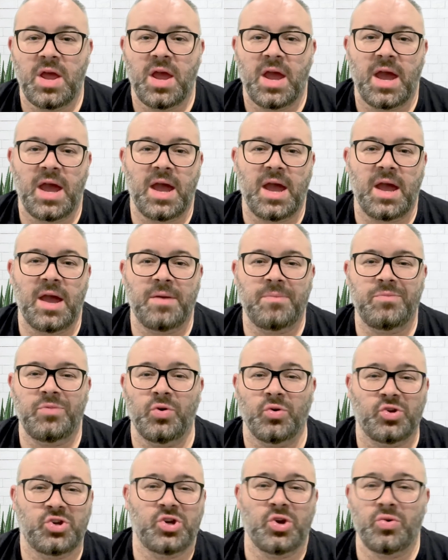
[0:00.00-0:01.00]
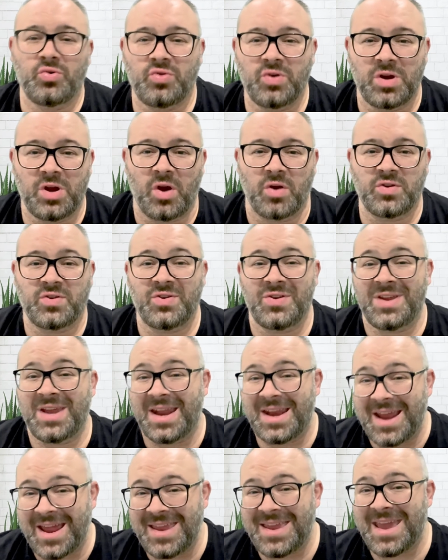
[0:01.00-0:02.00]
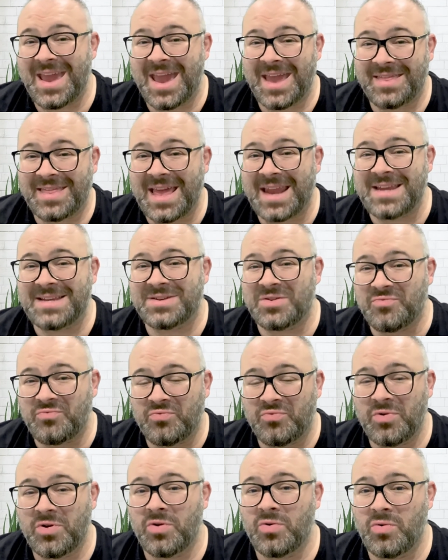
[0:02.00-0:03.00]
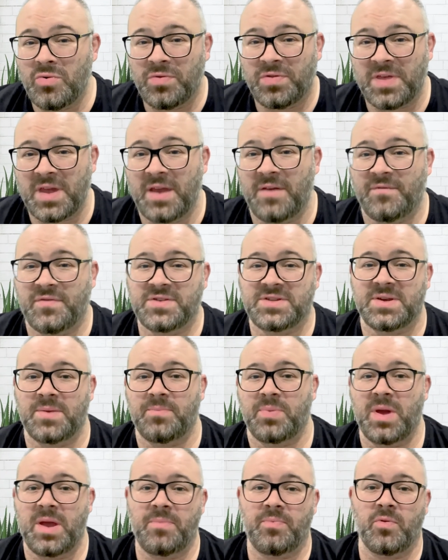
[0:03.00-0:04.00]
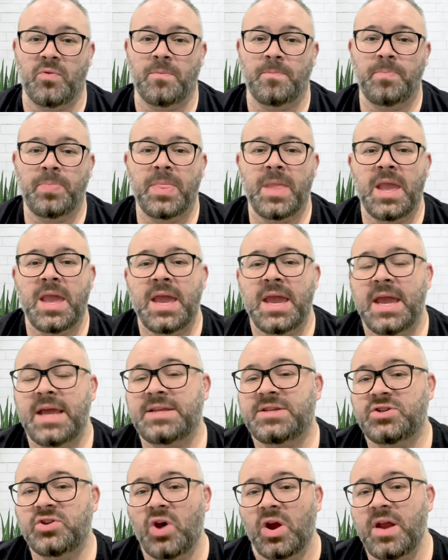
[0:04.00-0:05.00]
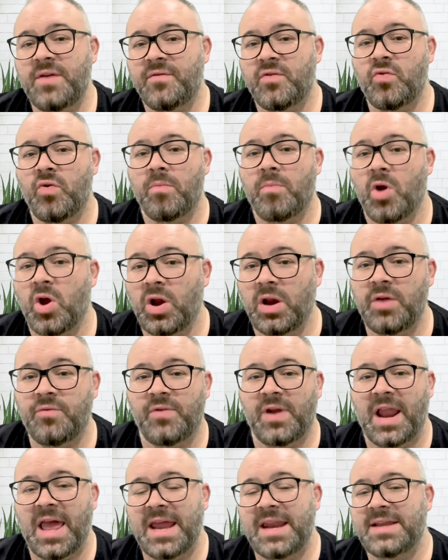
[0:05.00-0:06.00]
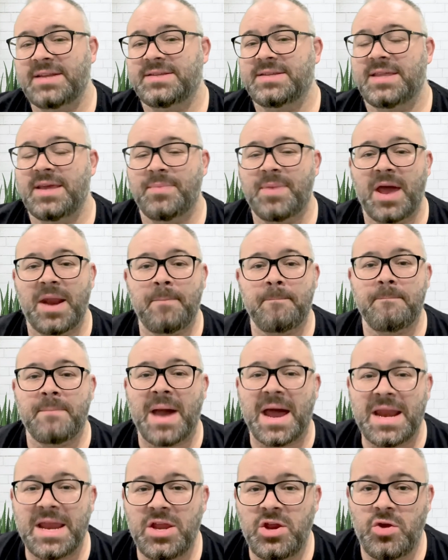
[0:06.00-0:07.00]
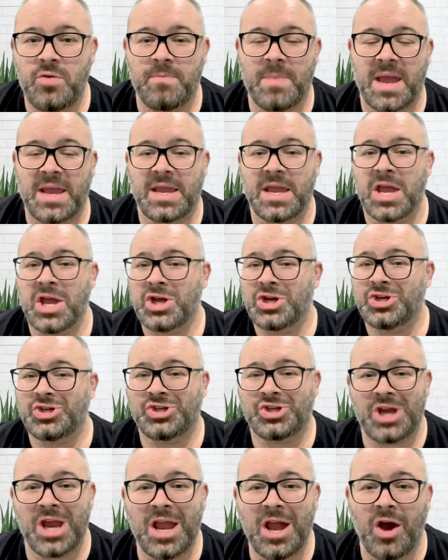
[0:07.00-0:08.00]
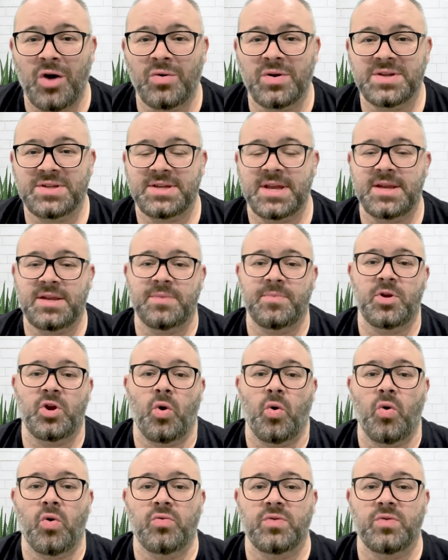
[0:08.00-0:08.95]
uh, your children go to. Yeah, now, yeah, that is a real thing for some people. It's not even remotely related to the amount of money you make, shareholder sentiment, or